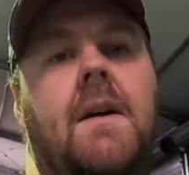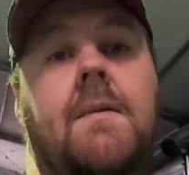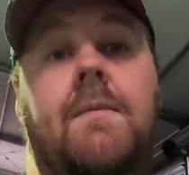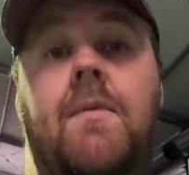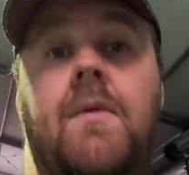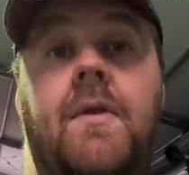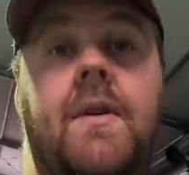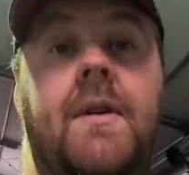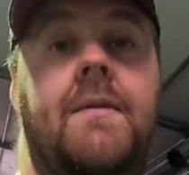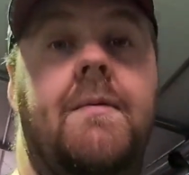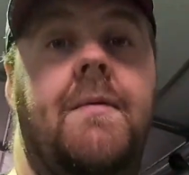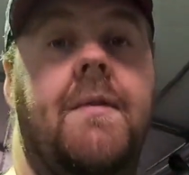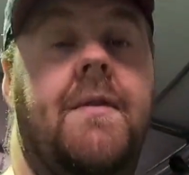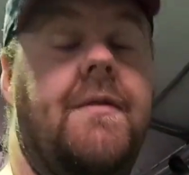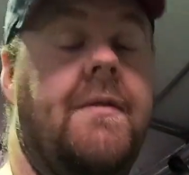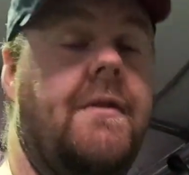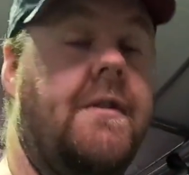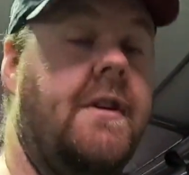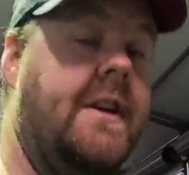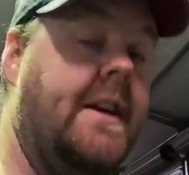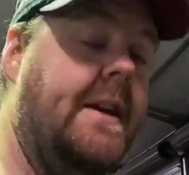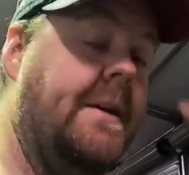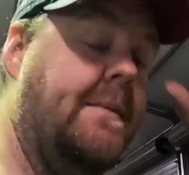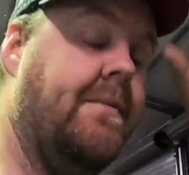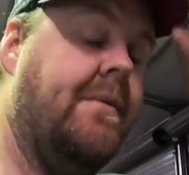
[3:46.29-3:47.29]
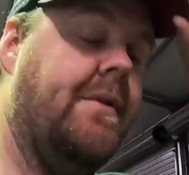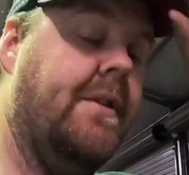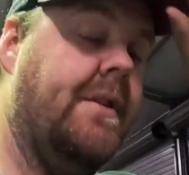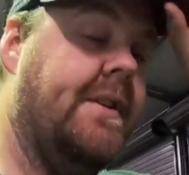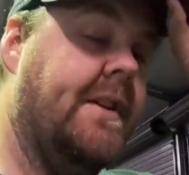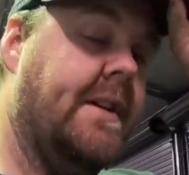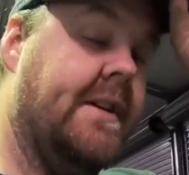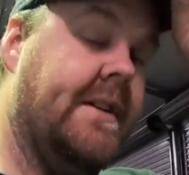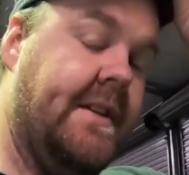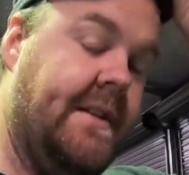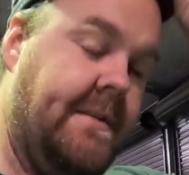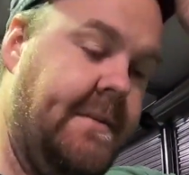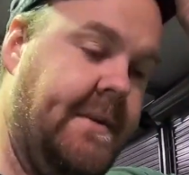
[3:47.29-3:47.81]
a 3D
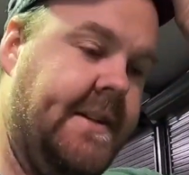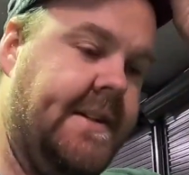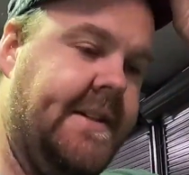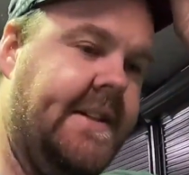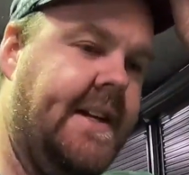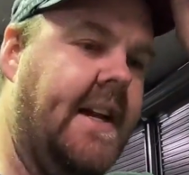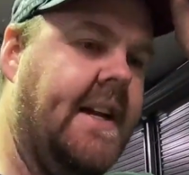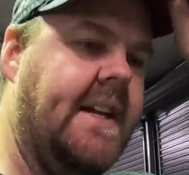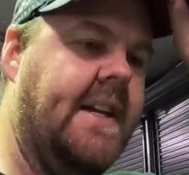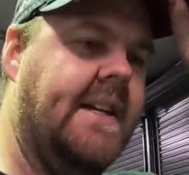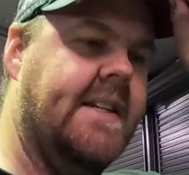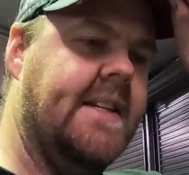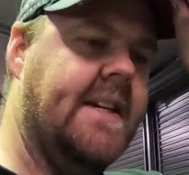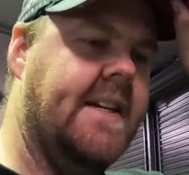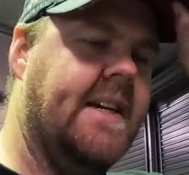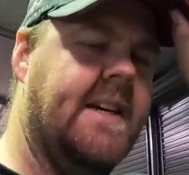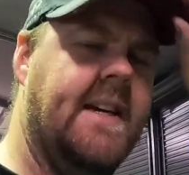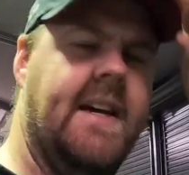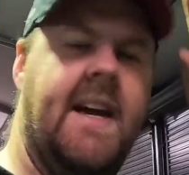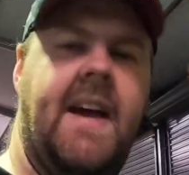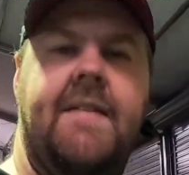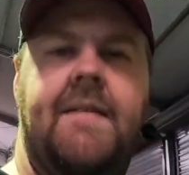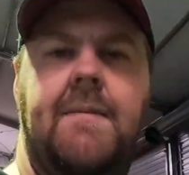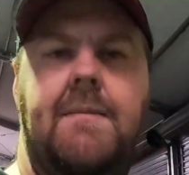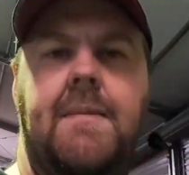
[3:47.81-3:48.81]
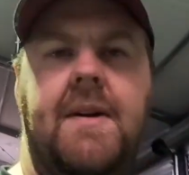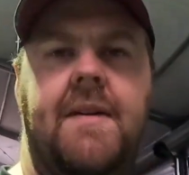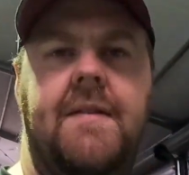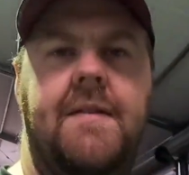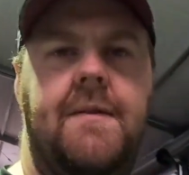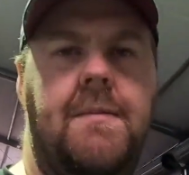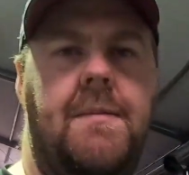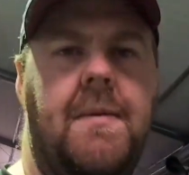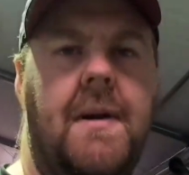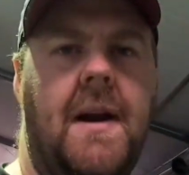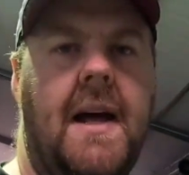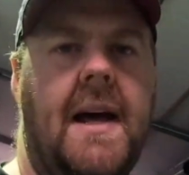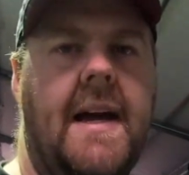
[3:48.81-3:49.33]
printer, so I've been starting to have a bit of
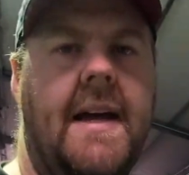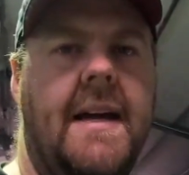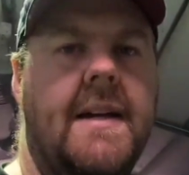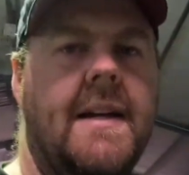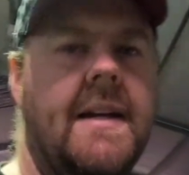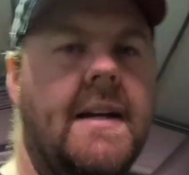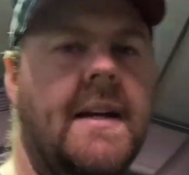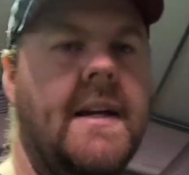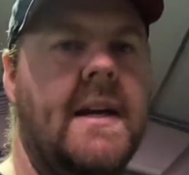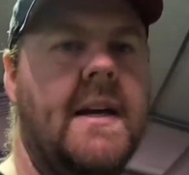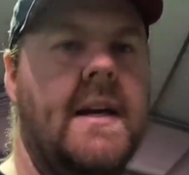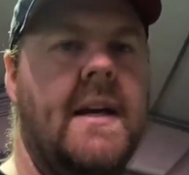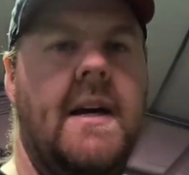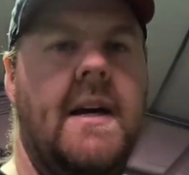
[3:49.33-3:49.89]
a play and